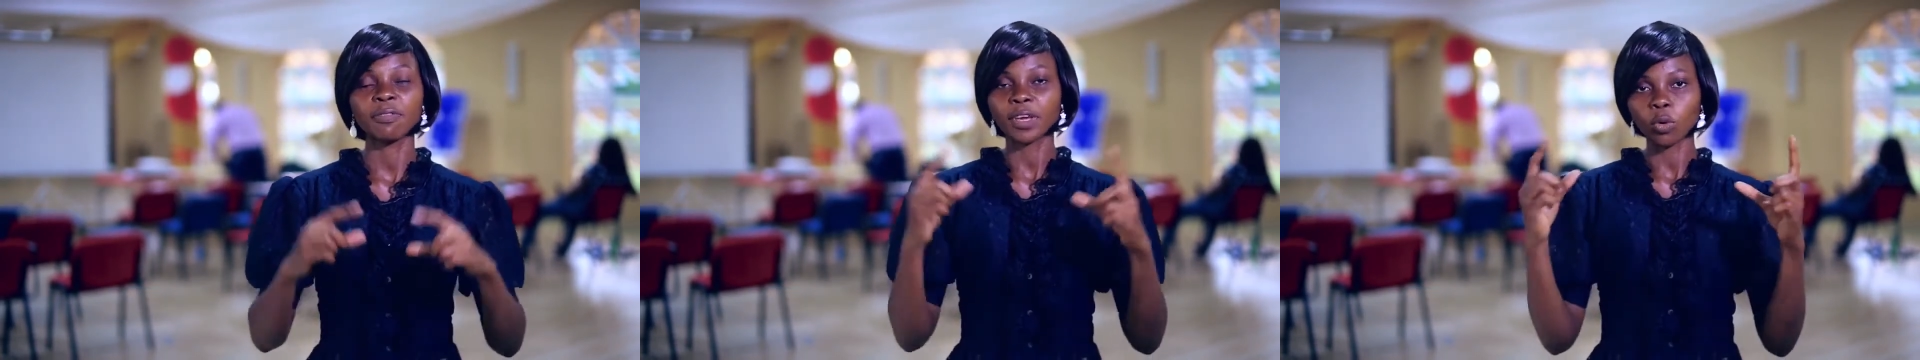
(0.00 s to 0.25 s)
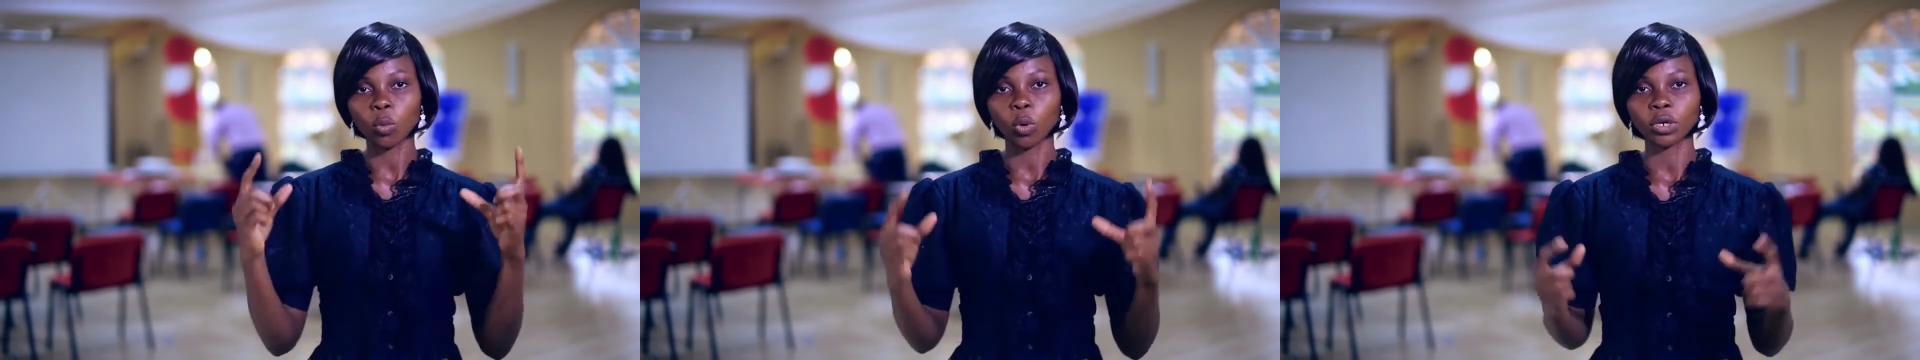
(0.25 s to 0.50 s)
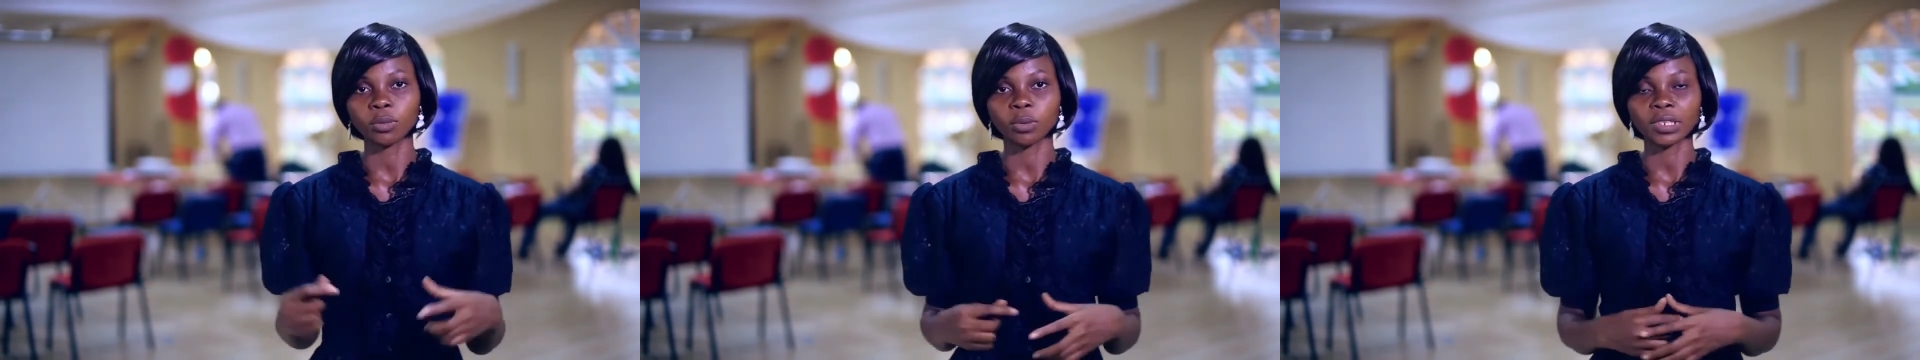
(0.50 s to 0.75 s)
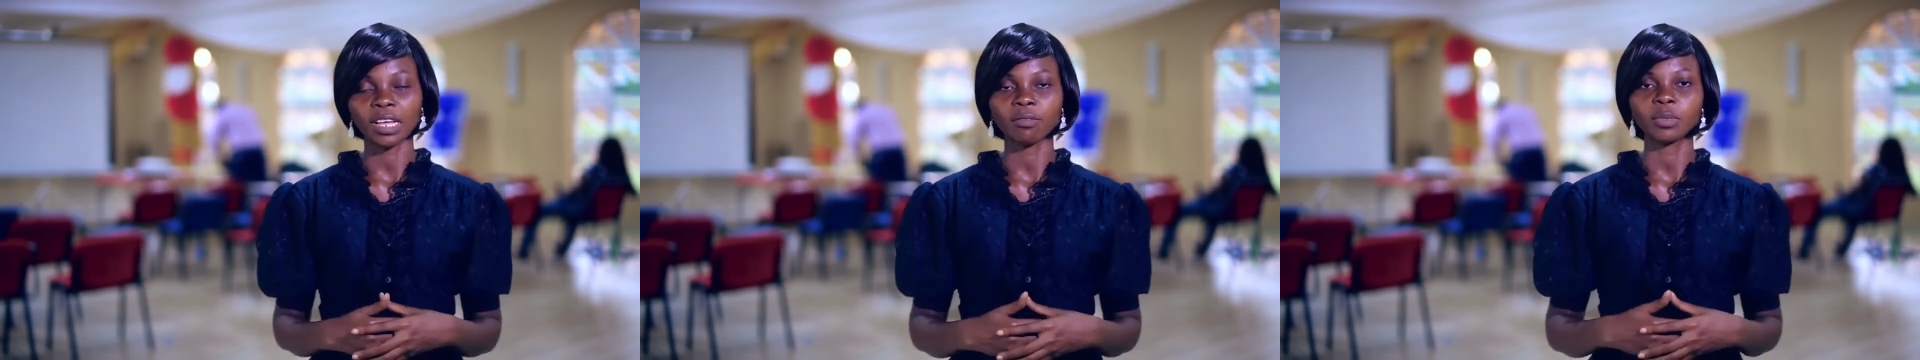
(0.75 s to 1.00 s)
vague word,
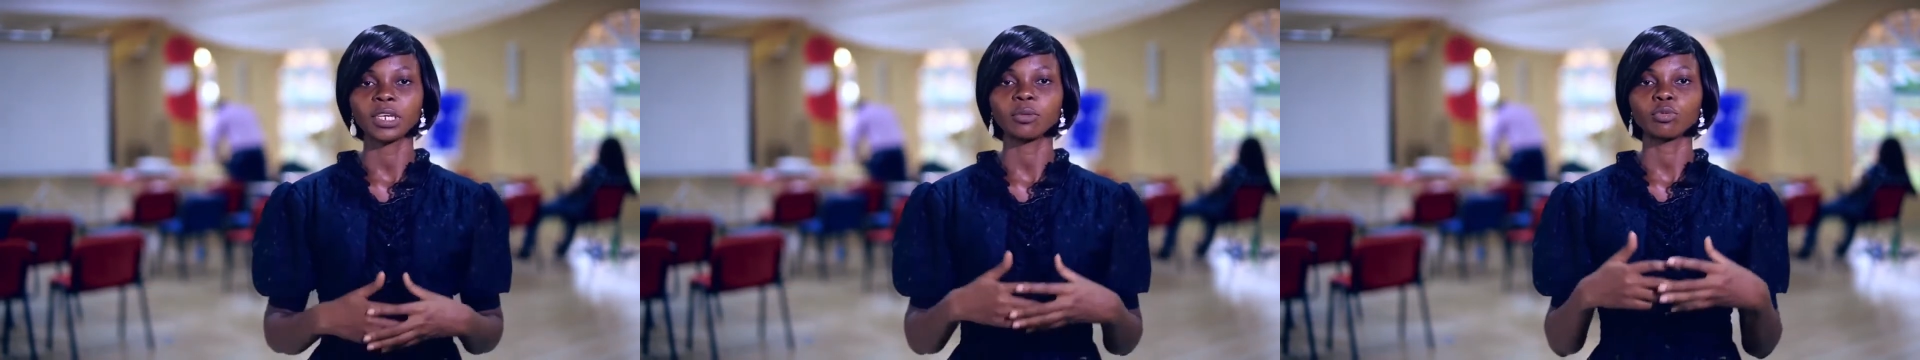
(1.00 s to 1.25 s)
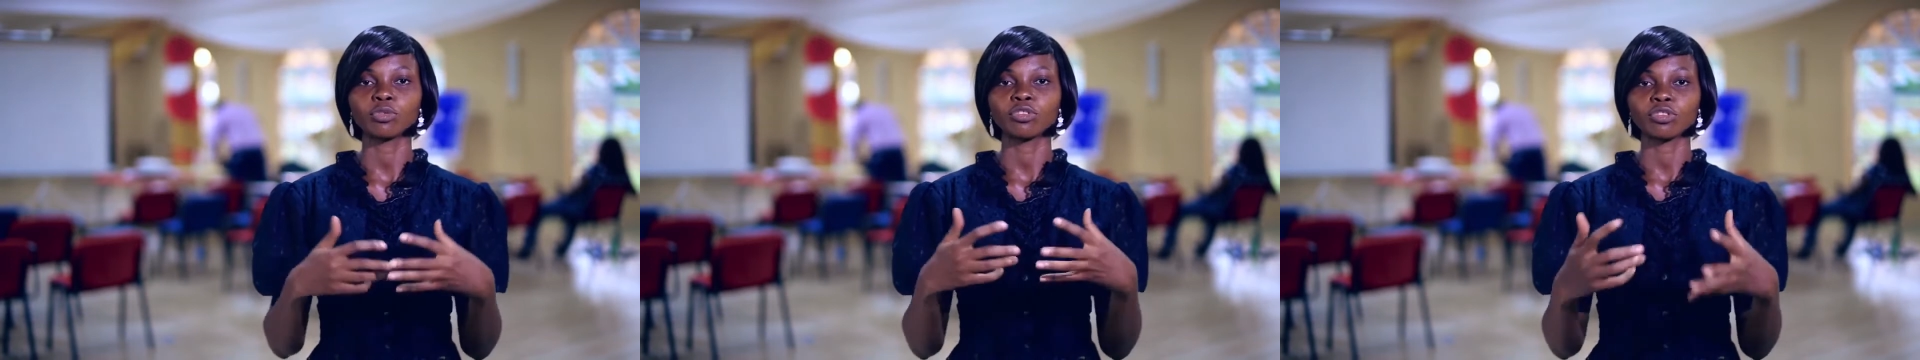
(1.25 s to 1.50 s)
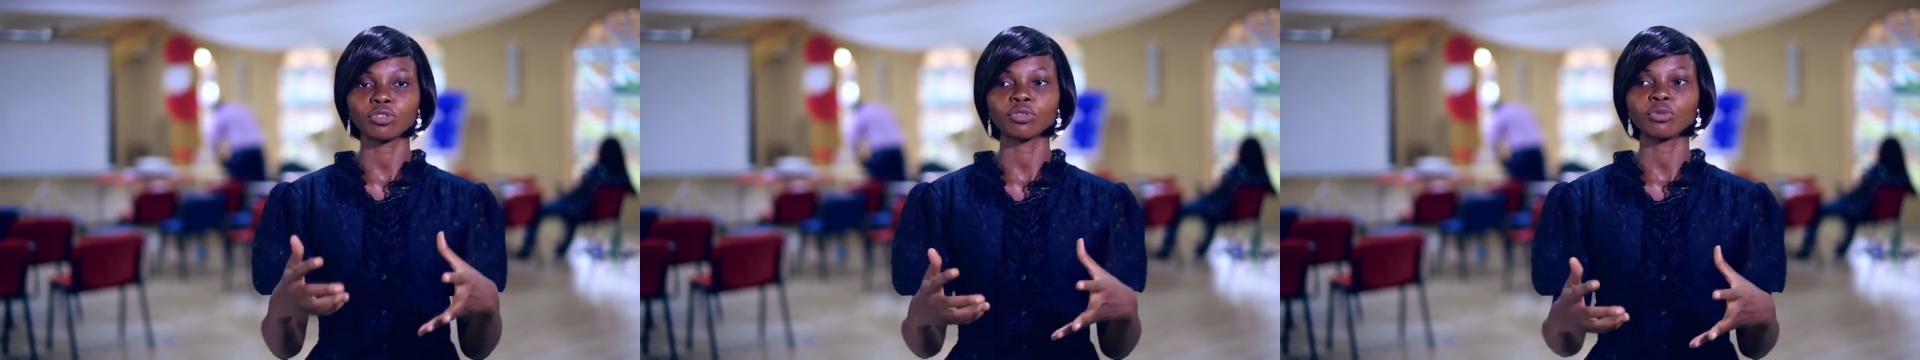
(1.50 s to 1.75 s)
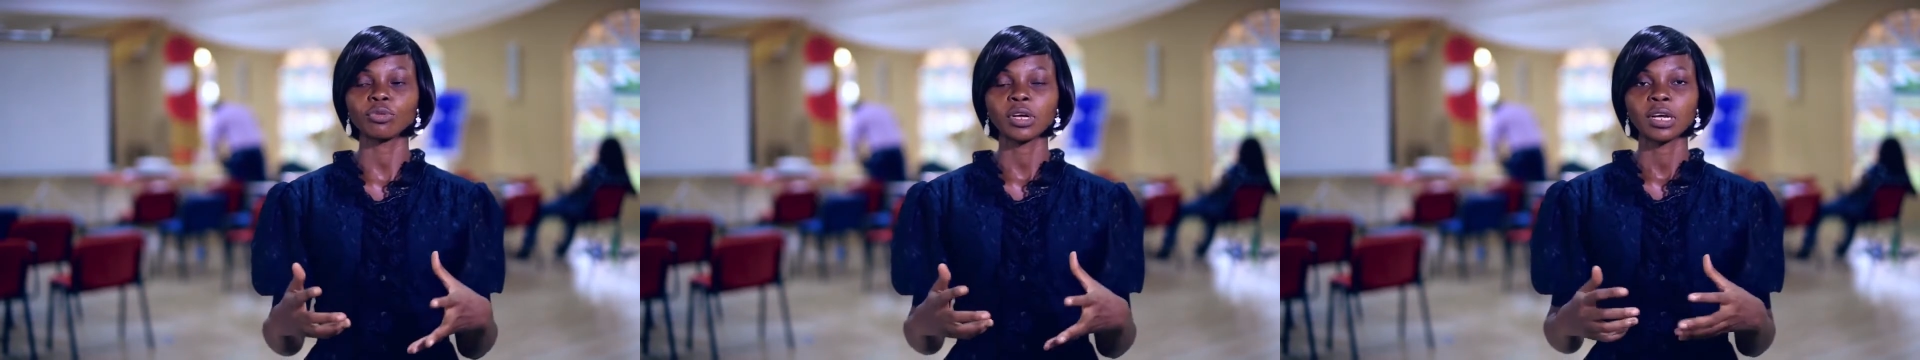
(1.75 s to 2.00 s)
but I've been able to